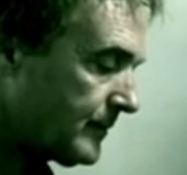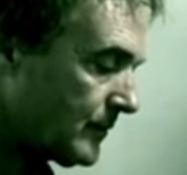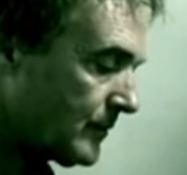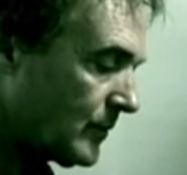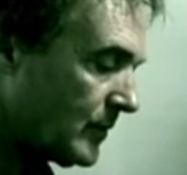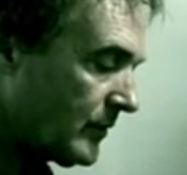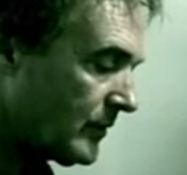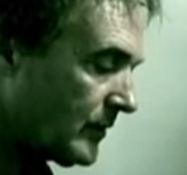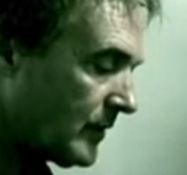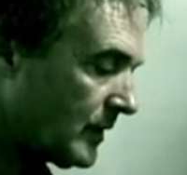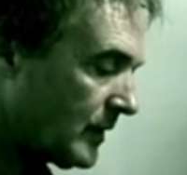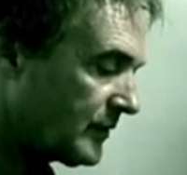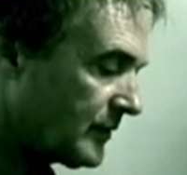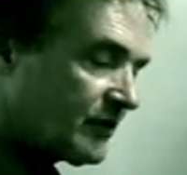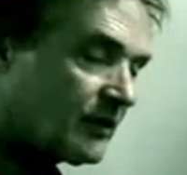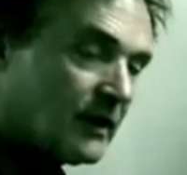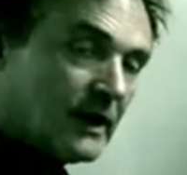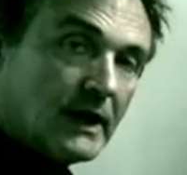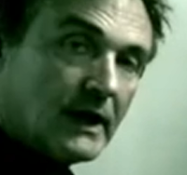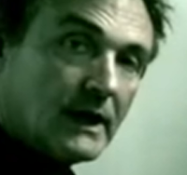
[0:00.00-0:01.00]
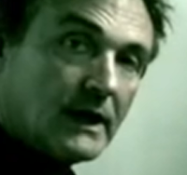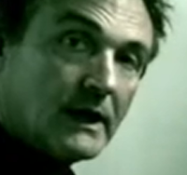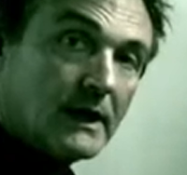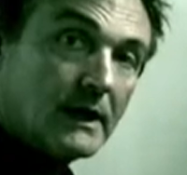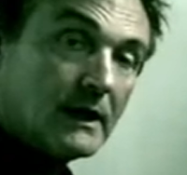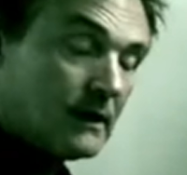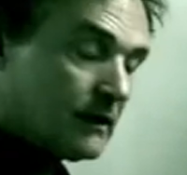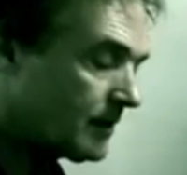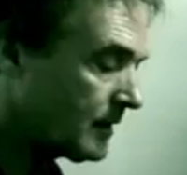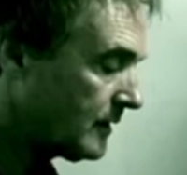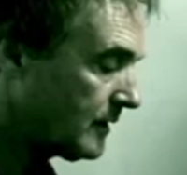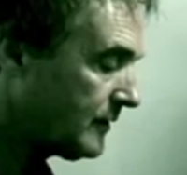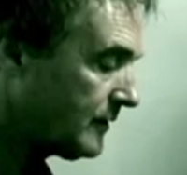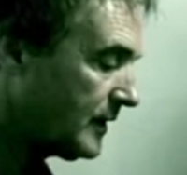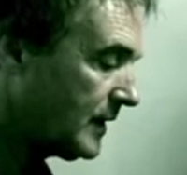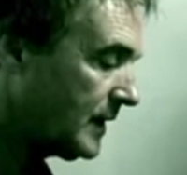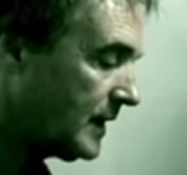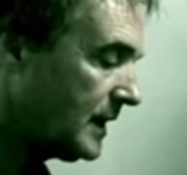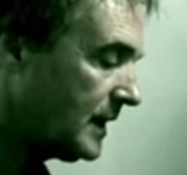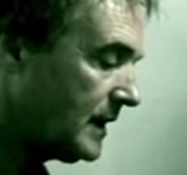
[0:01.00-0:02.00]
we've got a C, a D,
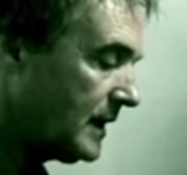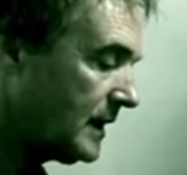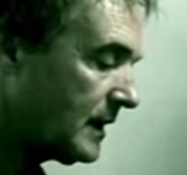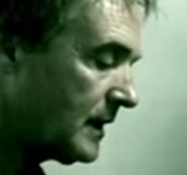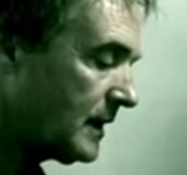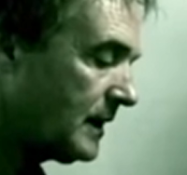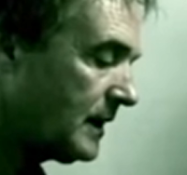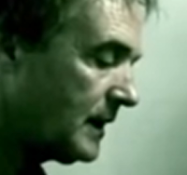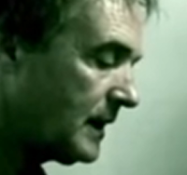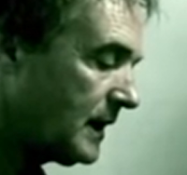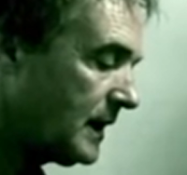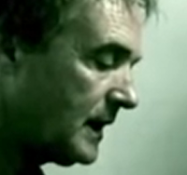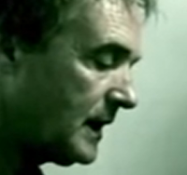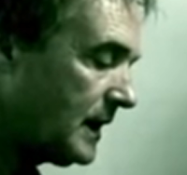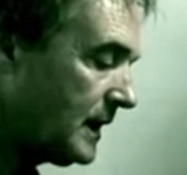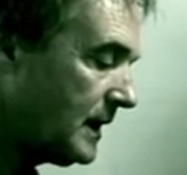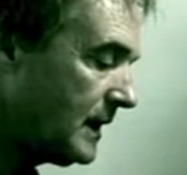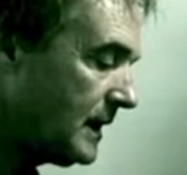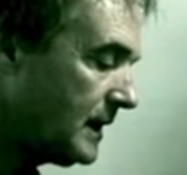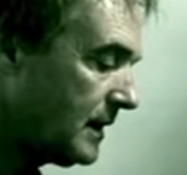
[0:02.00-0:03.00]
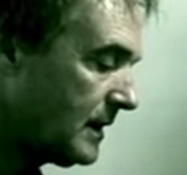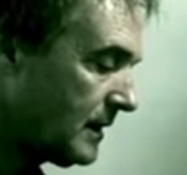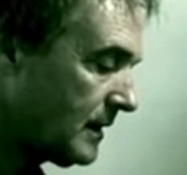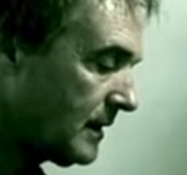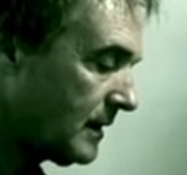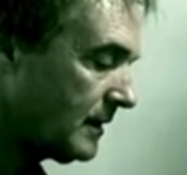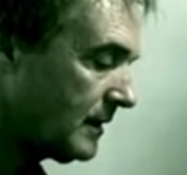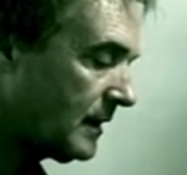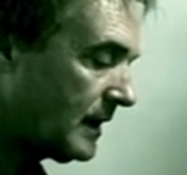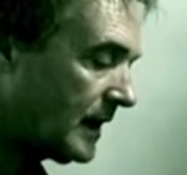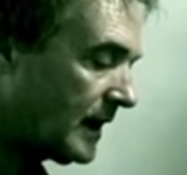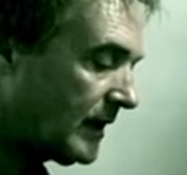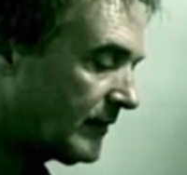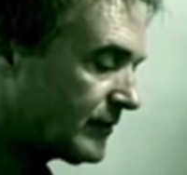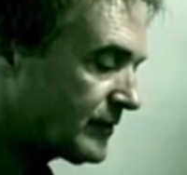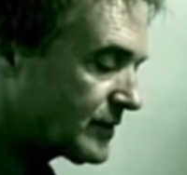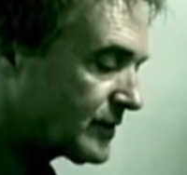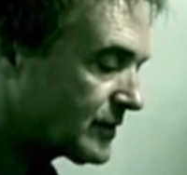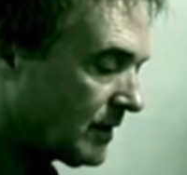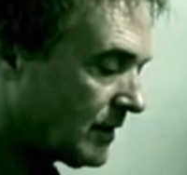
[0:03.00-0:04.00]
an E, an F
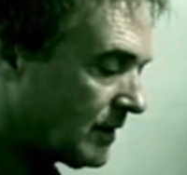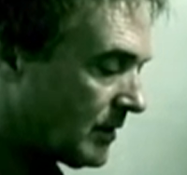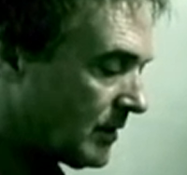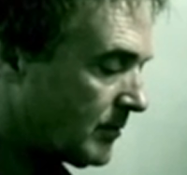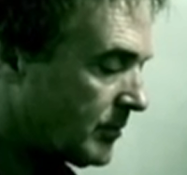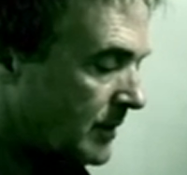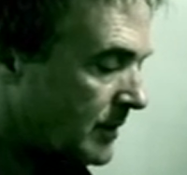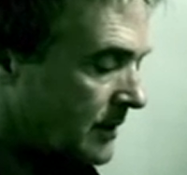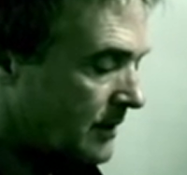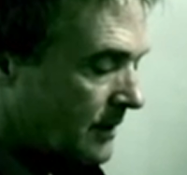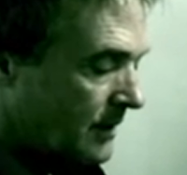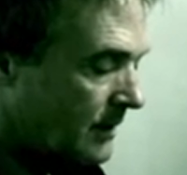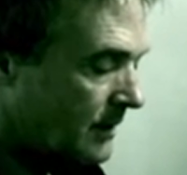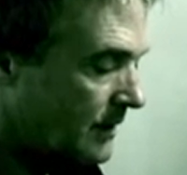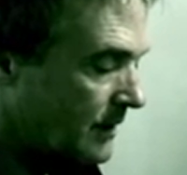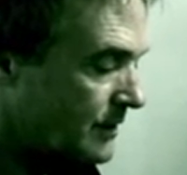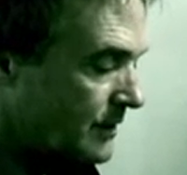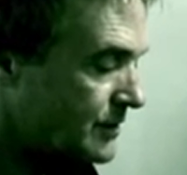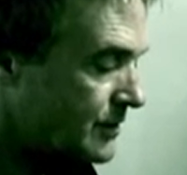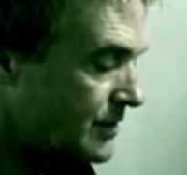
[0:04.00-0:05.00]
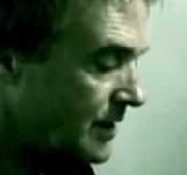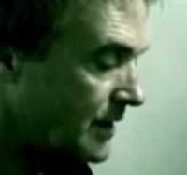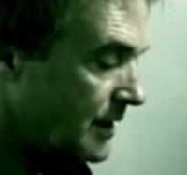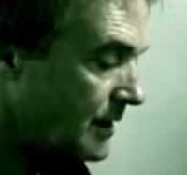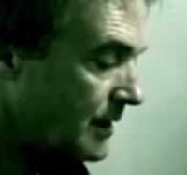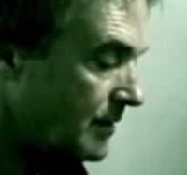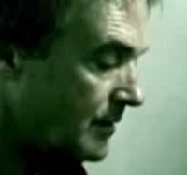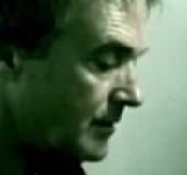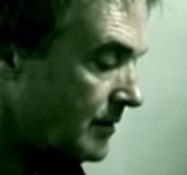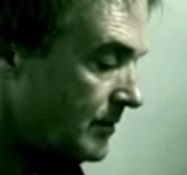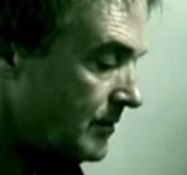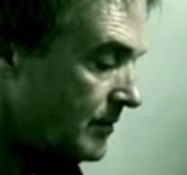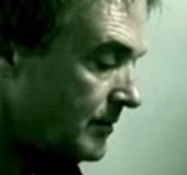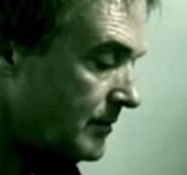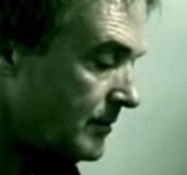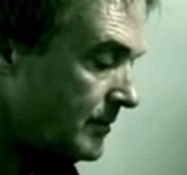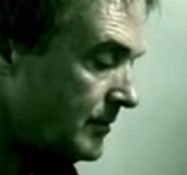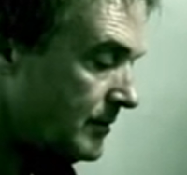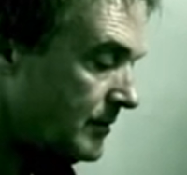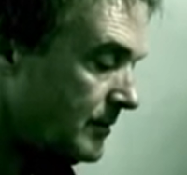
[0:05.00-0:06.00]
sharp and a G.
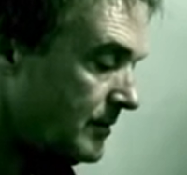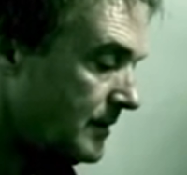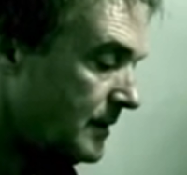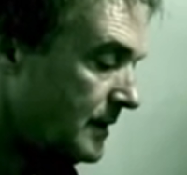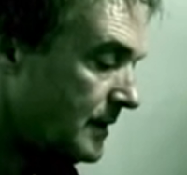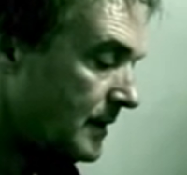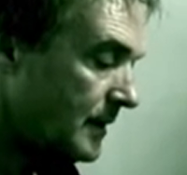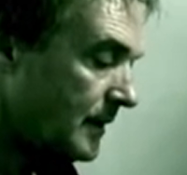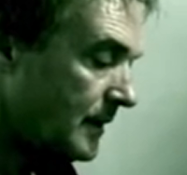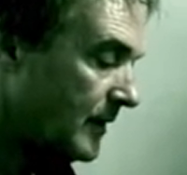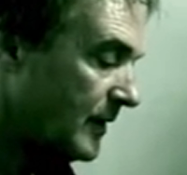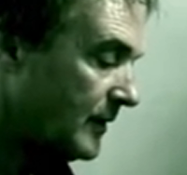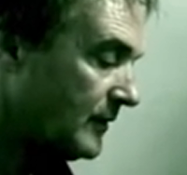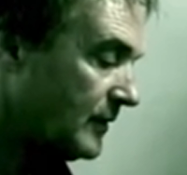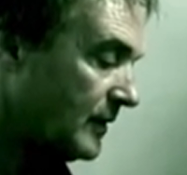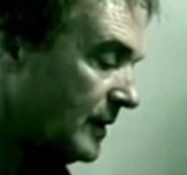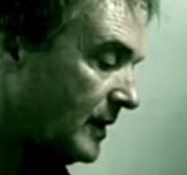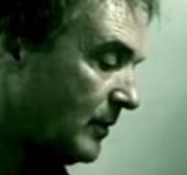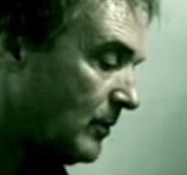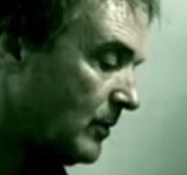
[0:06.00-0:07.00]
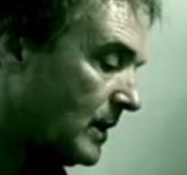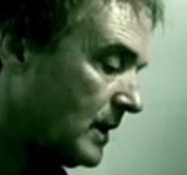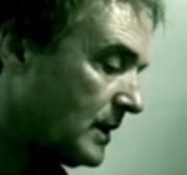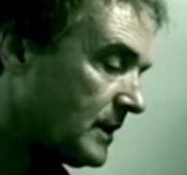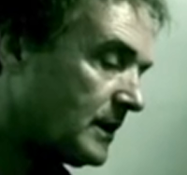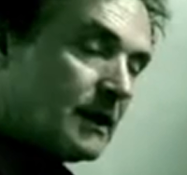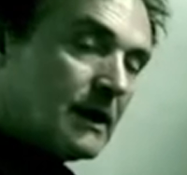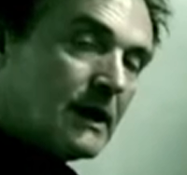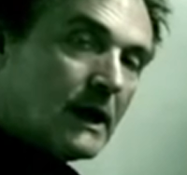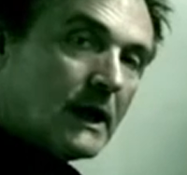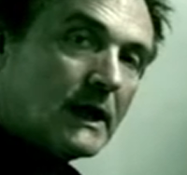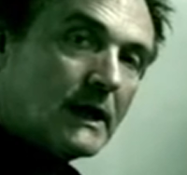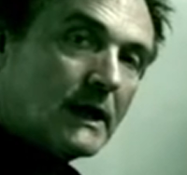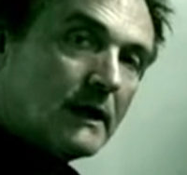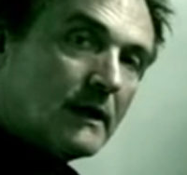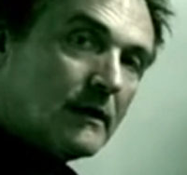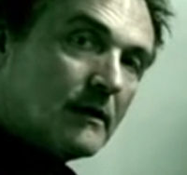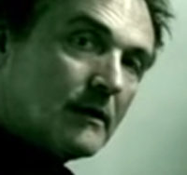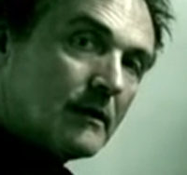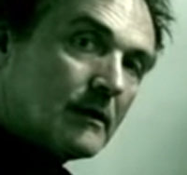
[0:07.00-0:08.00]
There's only one key
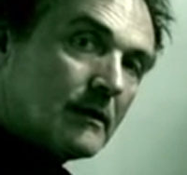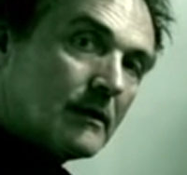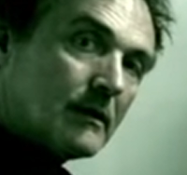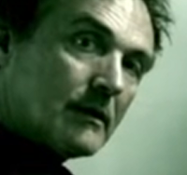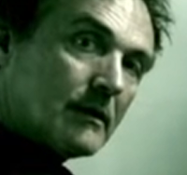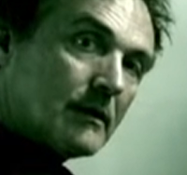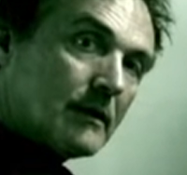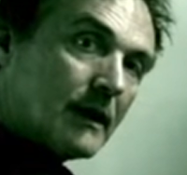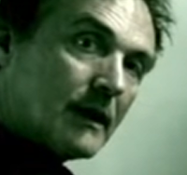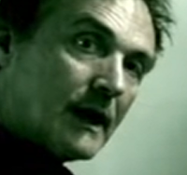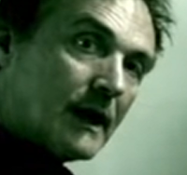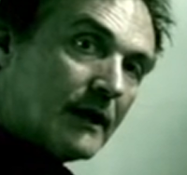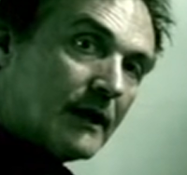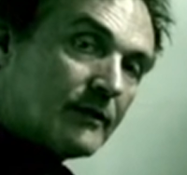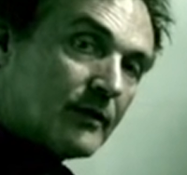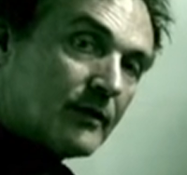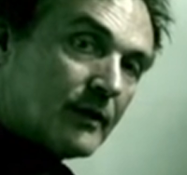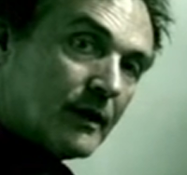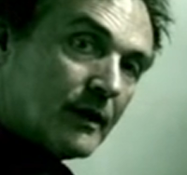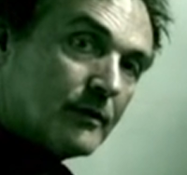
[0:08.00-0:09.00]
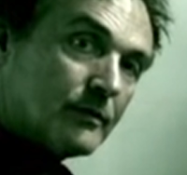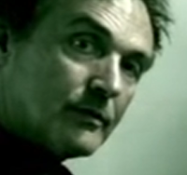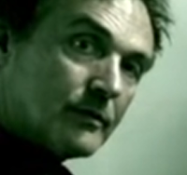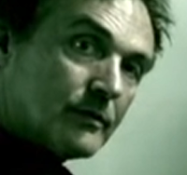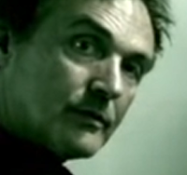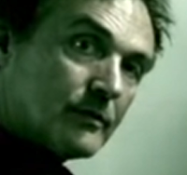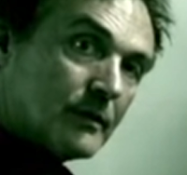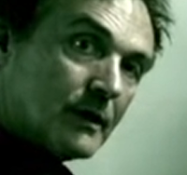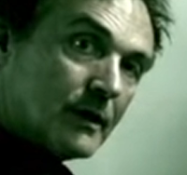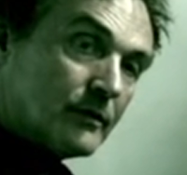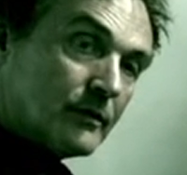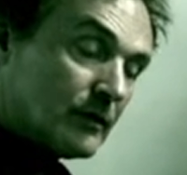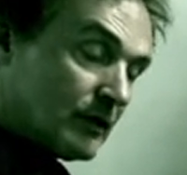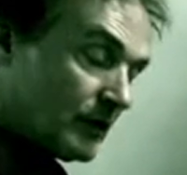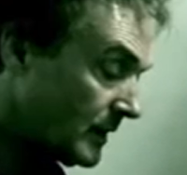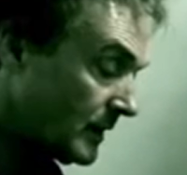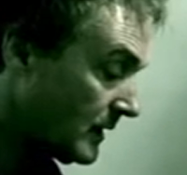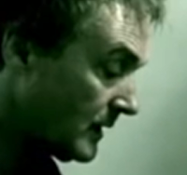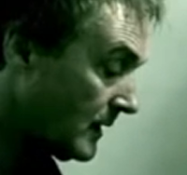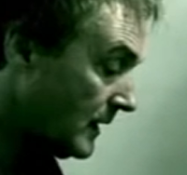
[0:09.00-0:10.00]
that has those notes in
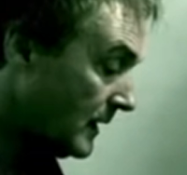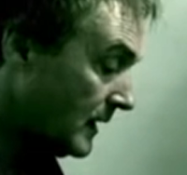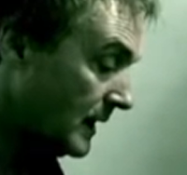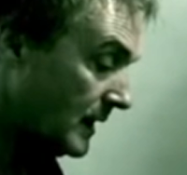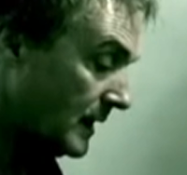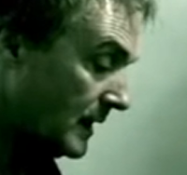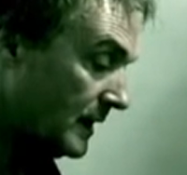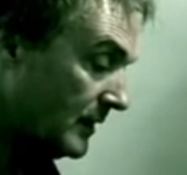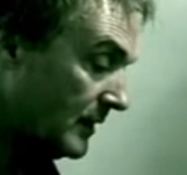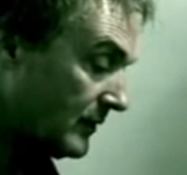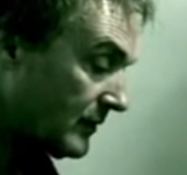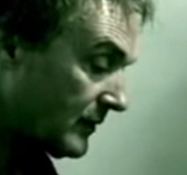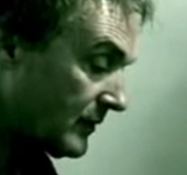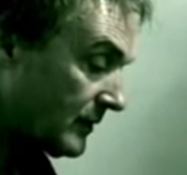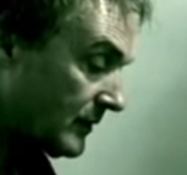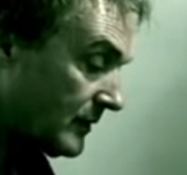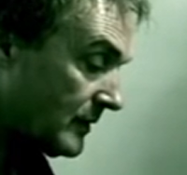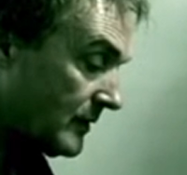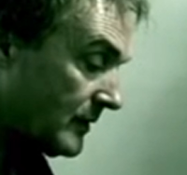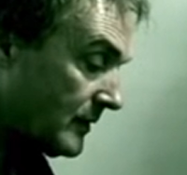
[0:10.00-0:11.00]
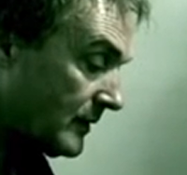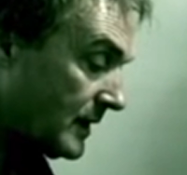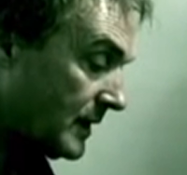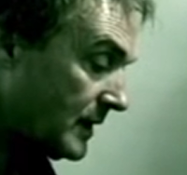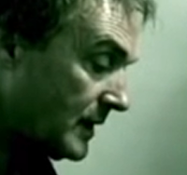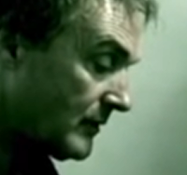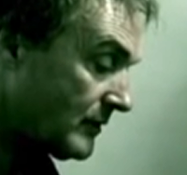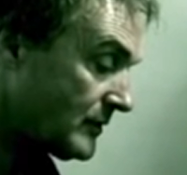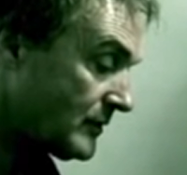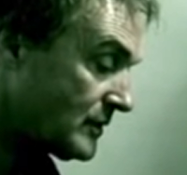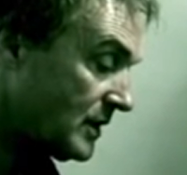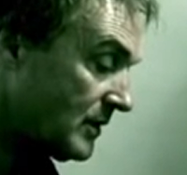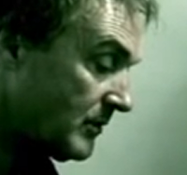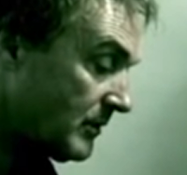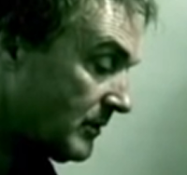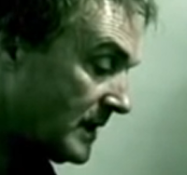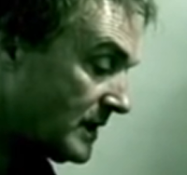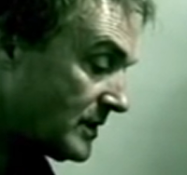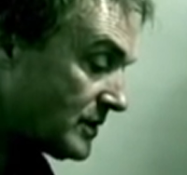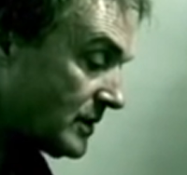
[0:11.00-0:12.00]
it, and it's the key of G
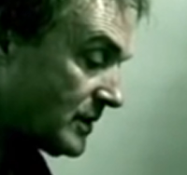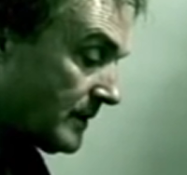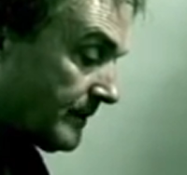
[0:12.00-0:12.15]
major.